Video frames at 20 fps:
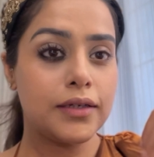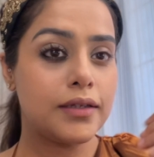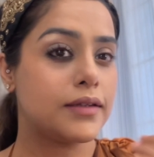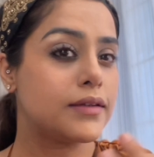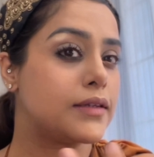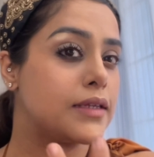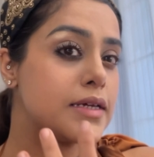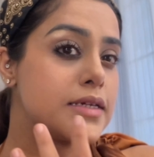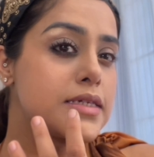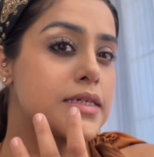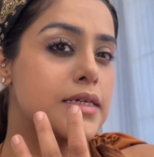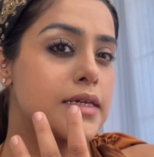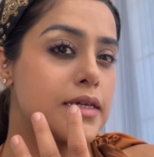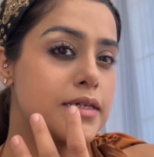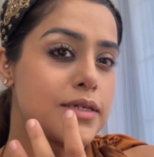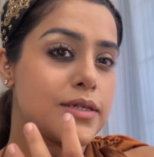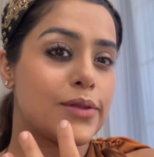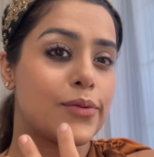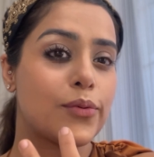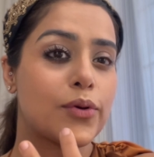This
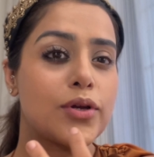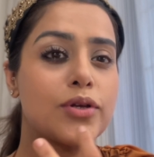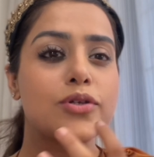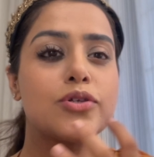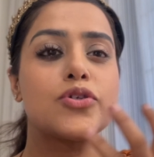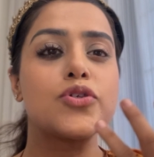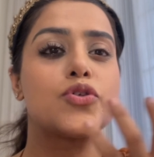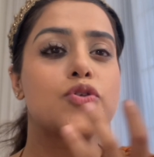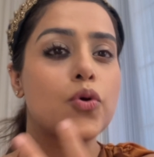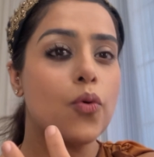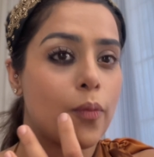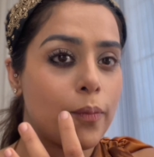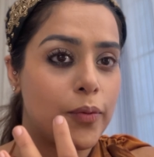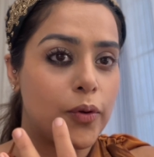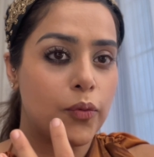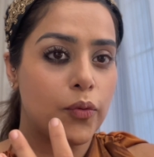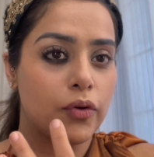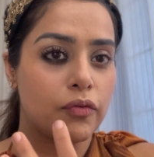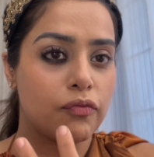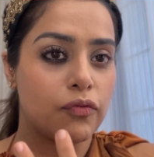is looking so
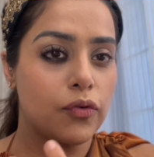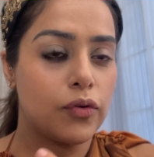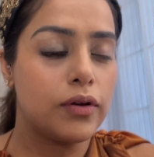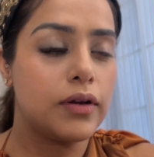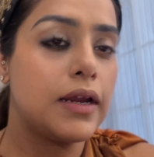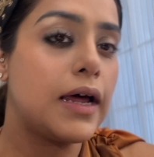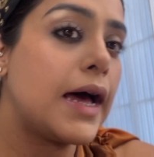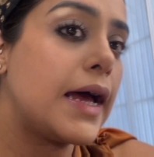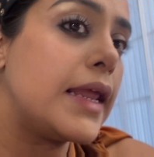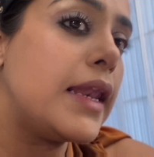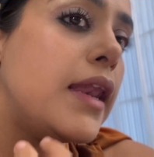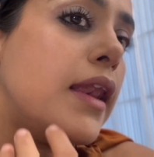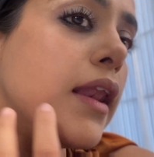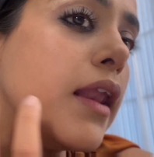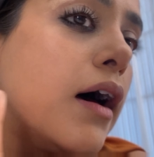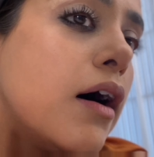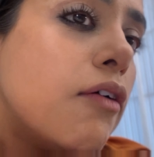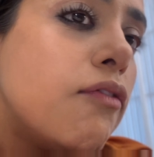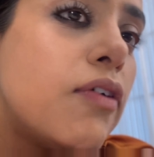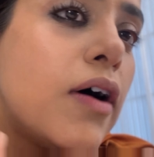beautiful. I
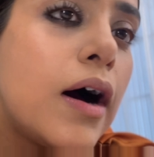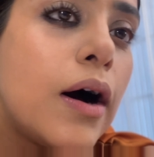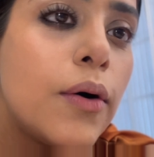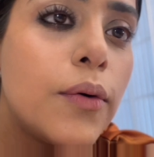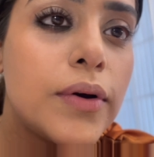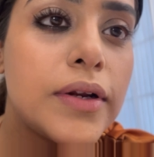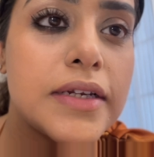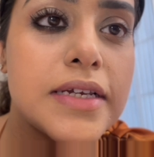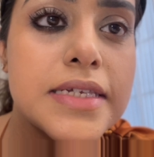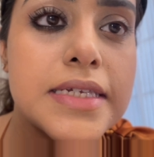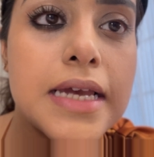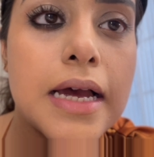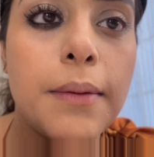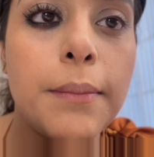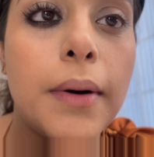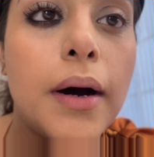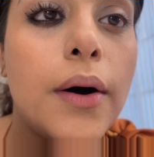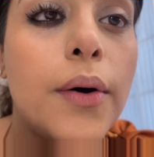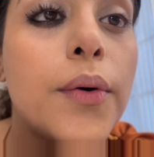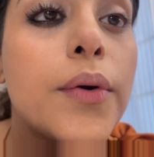love how it has come
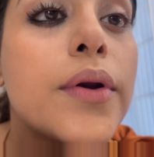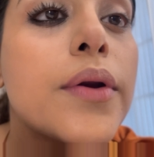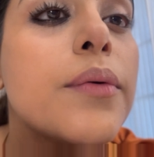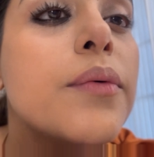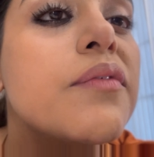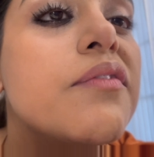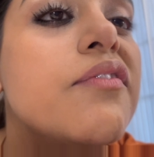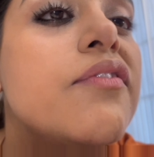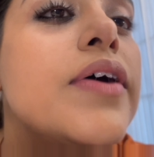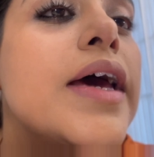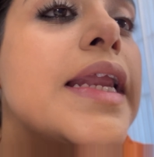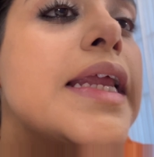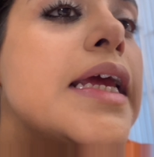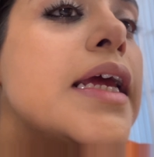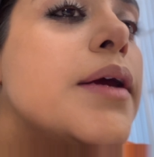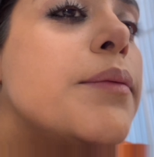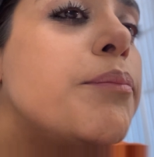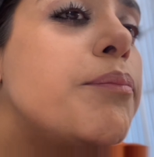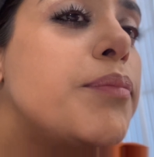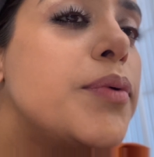out.
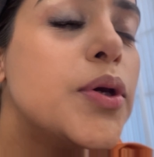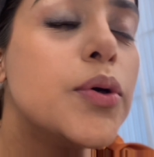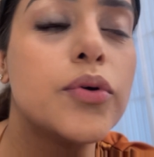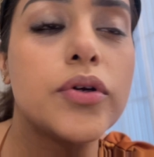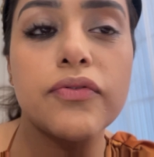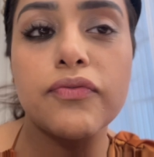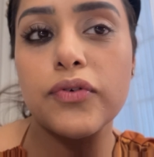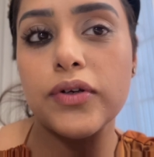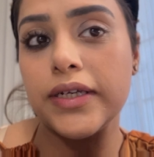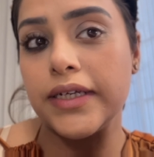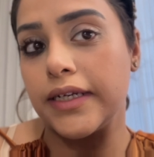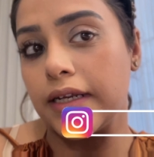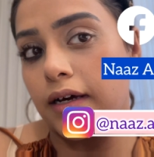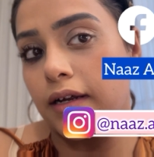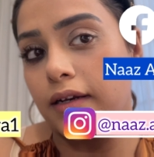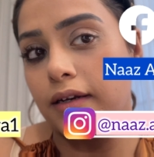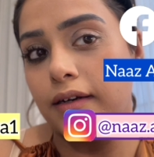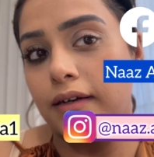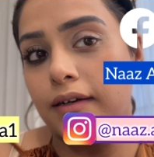Very beautifully done.